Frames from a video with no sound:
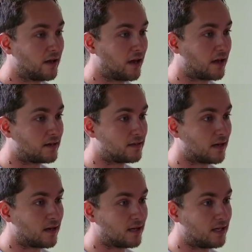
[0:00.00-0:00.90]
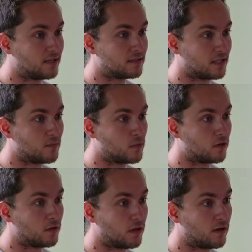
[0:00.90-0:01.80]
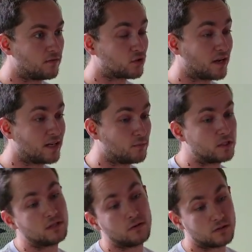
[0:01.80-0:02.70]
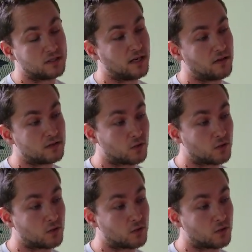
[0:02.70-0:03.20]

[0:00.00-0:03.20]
and he's in the middle of trying to get materials together.